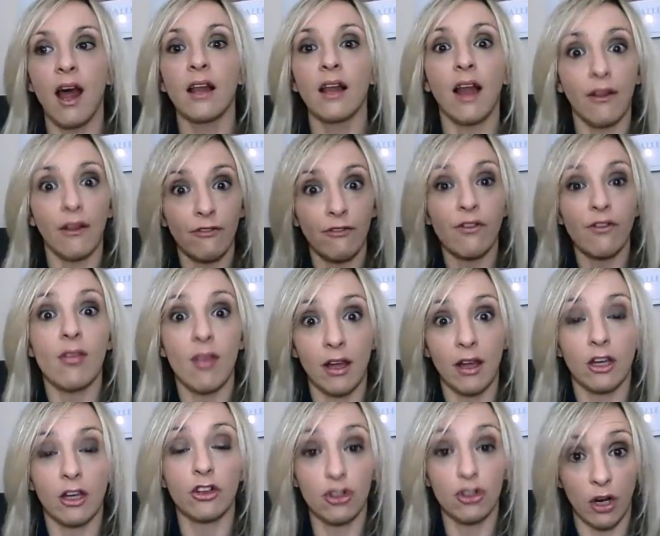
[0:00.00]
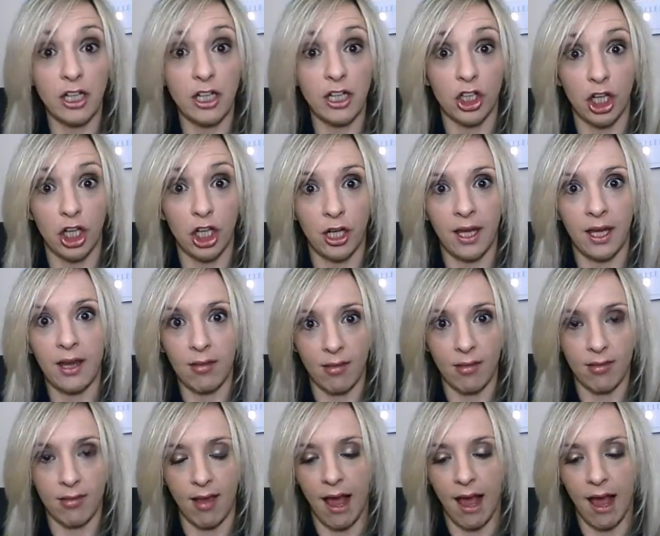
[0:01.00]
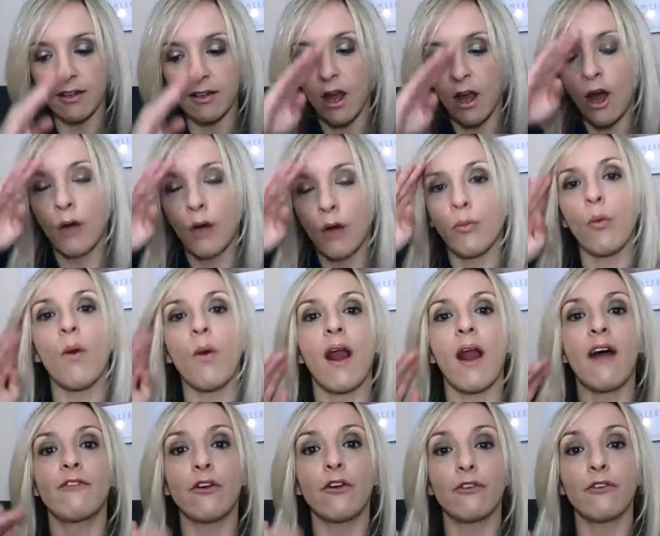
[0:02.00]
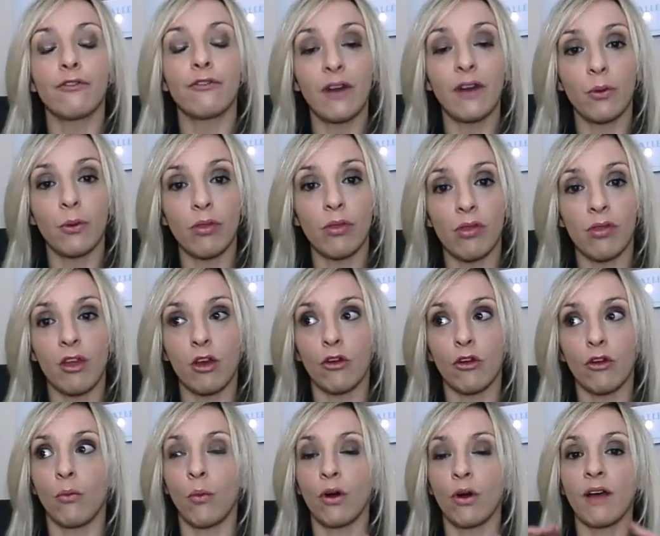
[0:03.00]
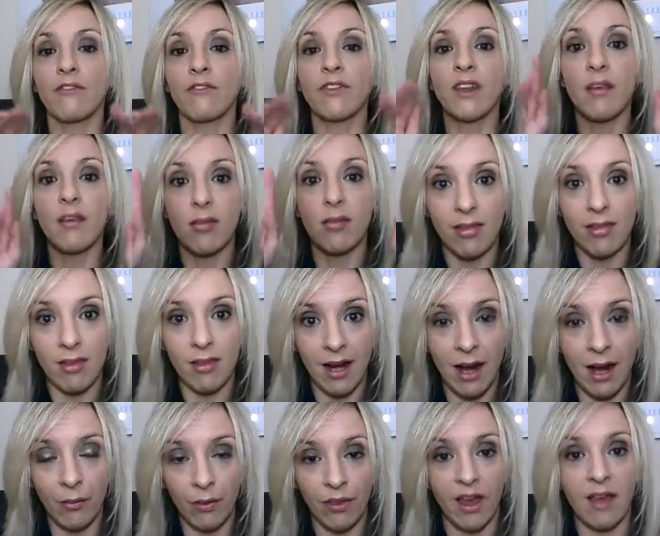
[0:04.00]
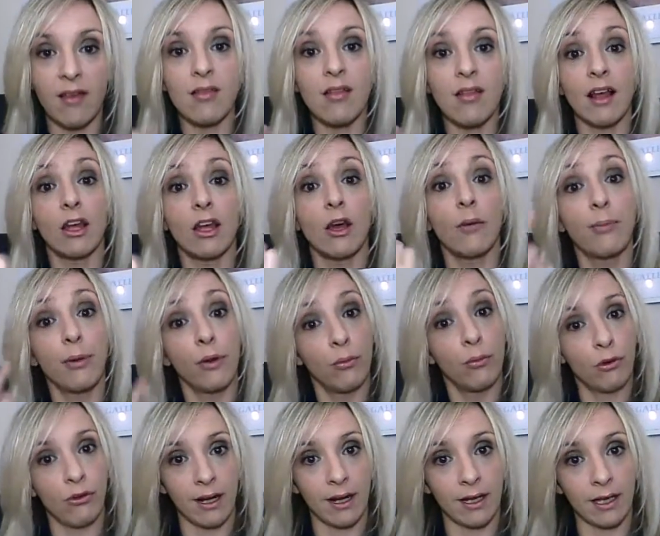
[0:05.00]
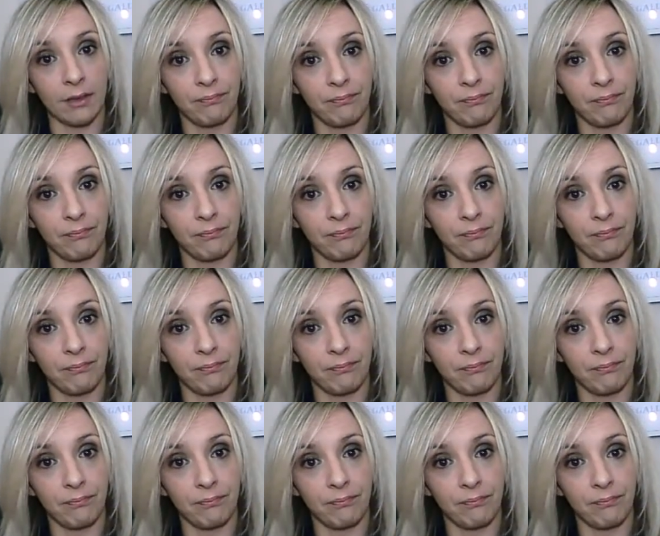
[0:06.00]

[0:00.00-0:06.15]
life is like a train journey, as I said but whatever frequency you're on, whatever you're sending out there, it's like a boomerang.